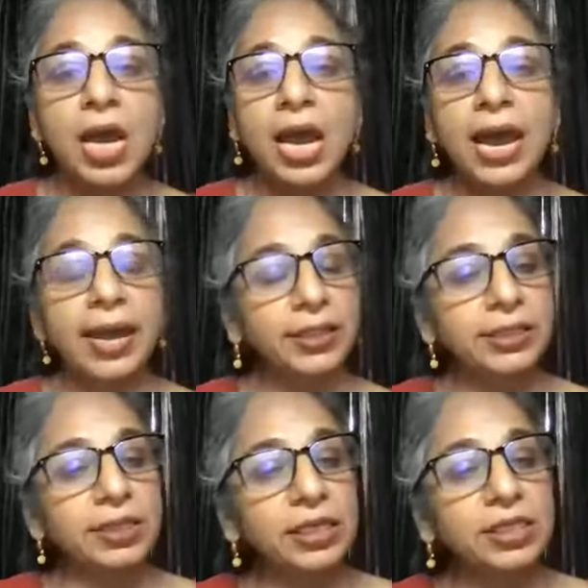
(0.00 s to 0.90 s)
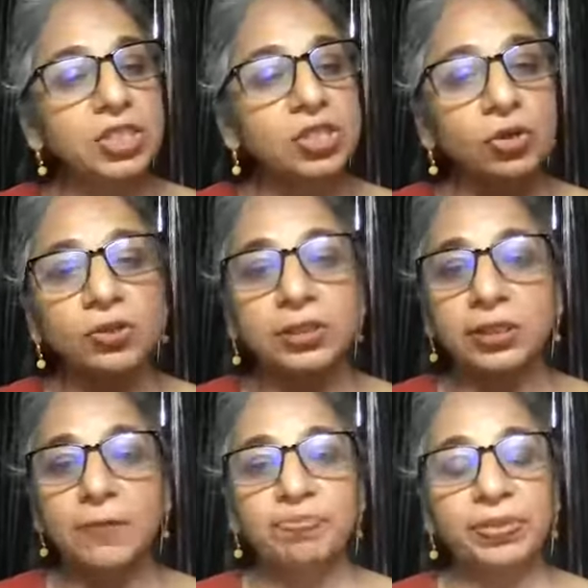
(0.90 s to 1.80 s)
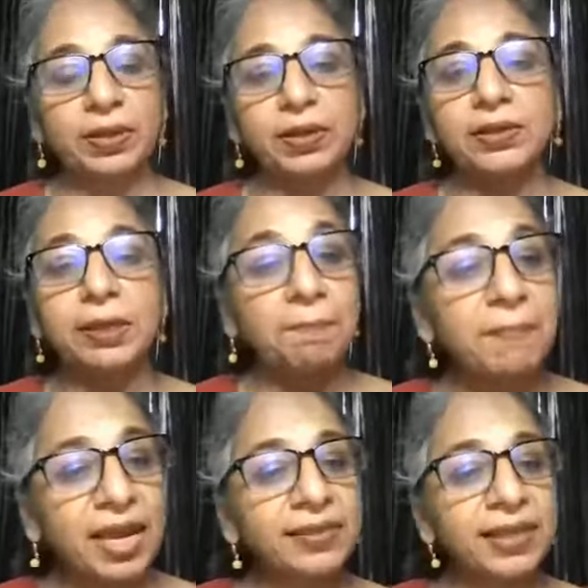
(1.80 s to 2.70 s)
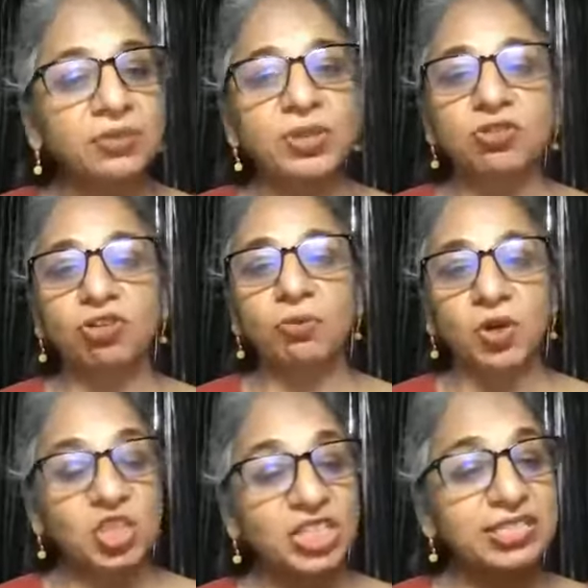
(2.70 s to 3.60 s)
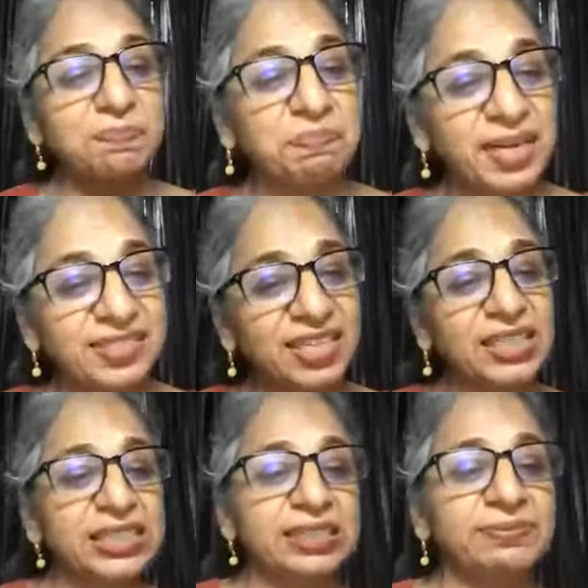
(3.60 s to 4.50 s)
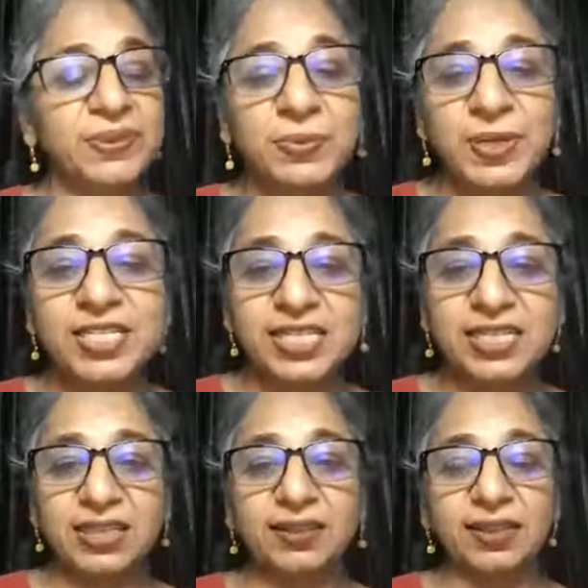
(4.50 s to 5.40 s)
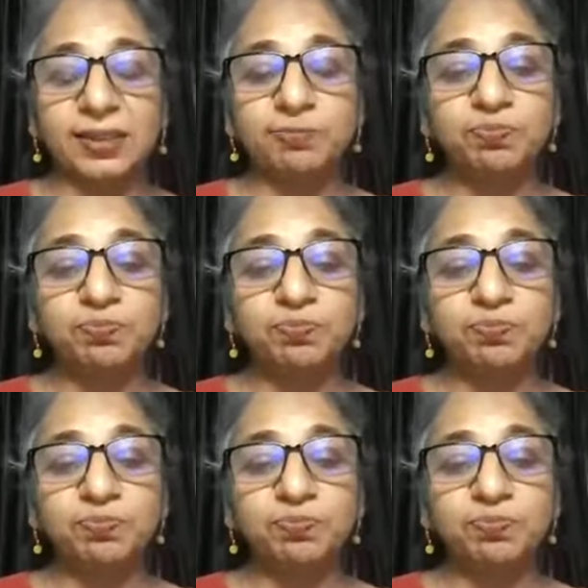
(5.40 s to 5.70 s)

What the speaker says: And it's not the men that we're talking about, it's the patriarchy, which is the